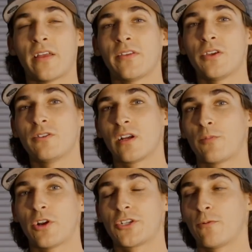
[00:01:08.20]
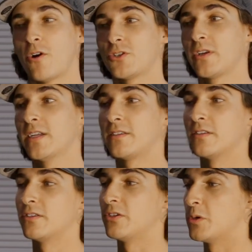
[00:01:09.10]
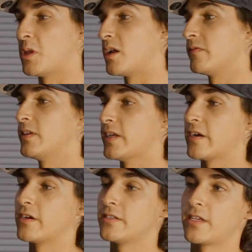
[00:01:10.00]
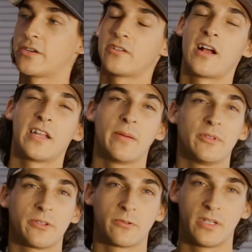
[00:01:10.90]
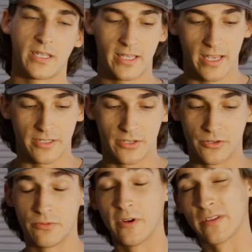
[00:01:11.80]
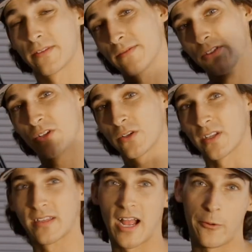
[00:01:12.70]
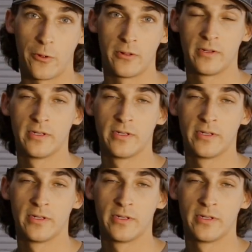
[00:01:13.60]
I think using a pressure washer gets into a lot of these areas that you're not able to really get to with just a towel.